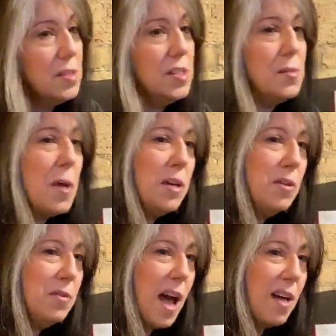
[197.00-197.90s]
is my new
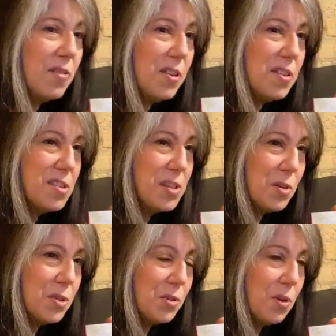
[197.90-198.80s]
novel, The
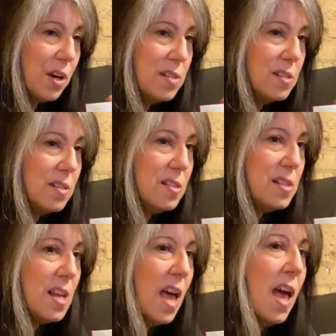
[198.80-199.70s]
Social
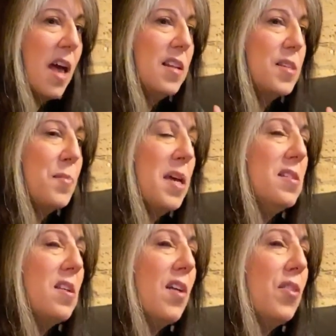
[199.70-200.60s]
Graces, and it's
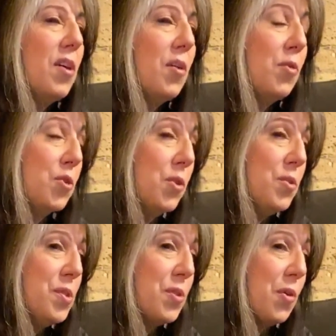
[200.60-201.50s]
based on the true
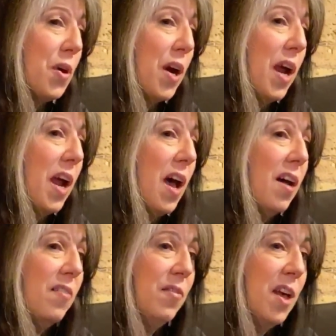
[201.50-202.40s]
story
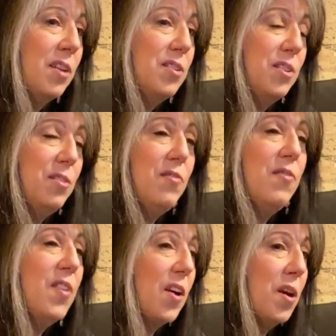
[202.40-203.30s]
of two
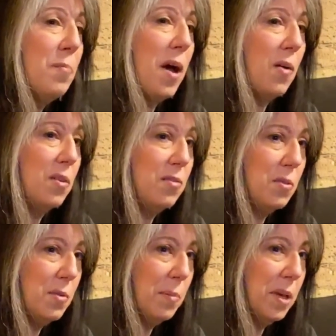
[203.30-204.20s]
very powerful
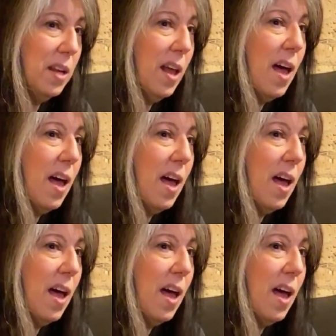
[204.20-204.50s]
women,